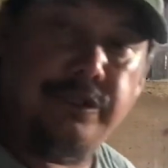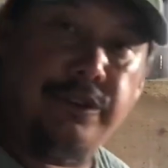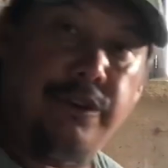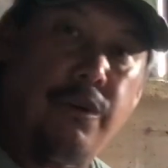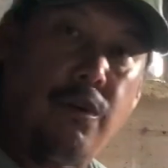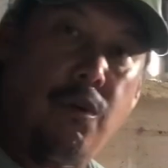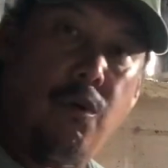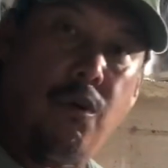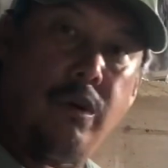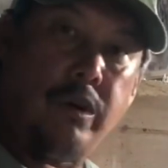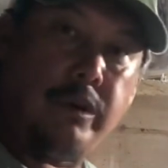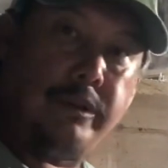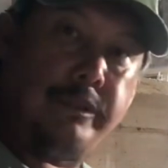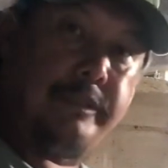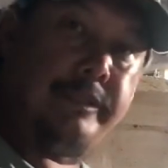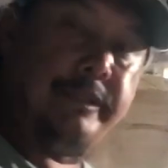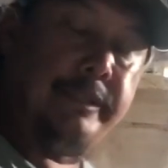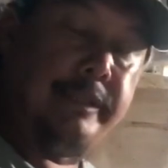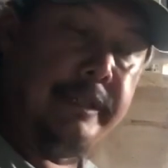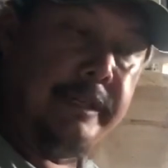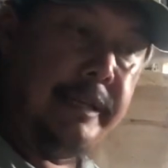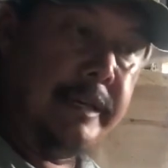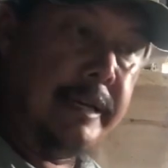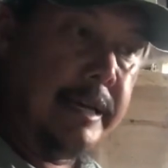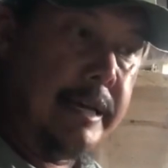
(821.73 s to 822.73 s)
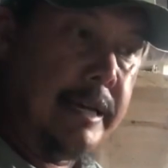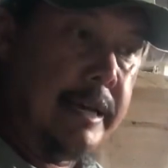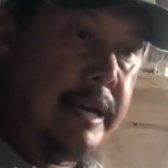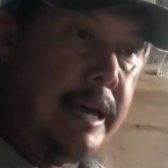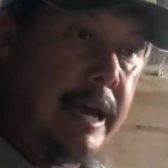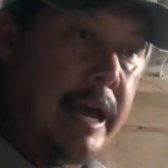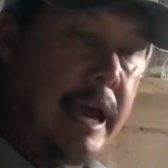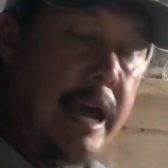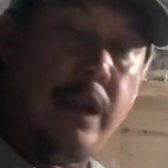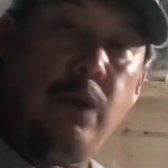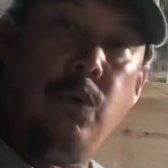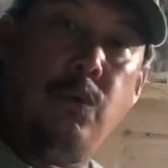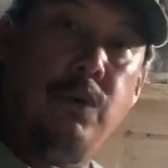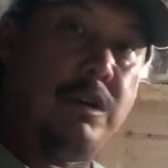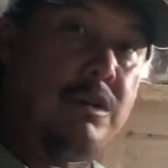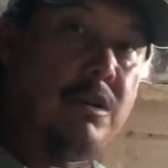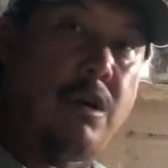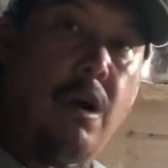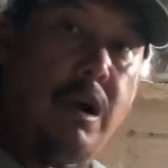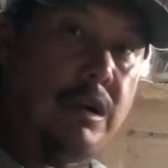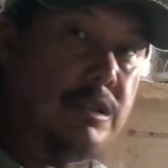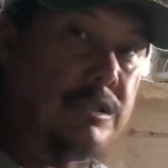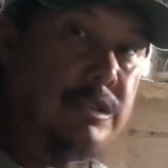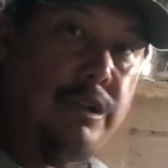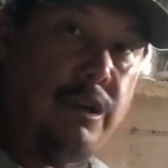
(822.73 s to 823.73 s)
to your horse. And it wouldn't
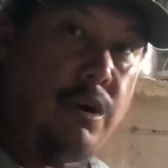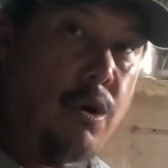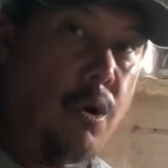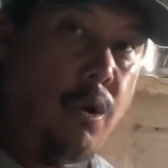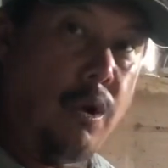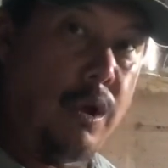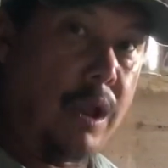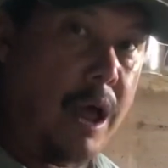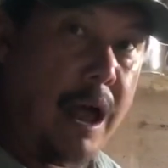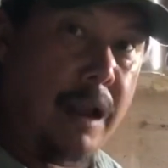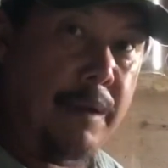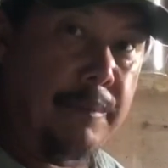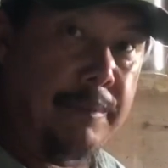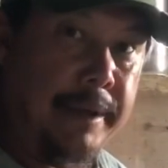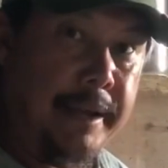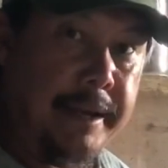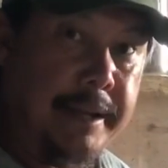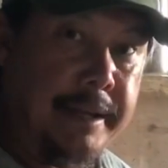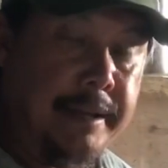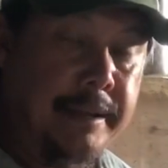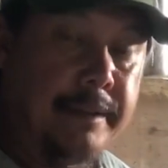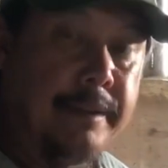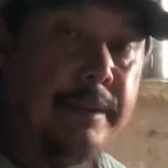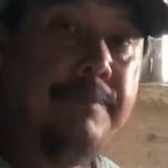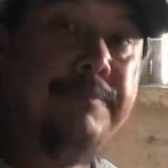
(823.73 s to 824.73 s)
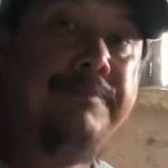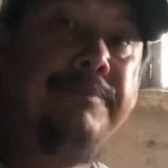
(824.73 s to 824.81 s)
cost you a whole lot of money.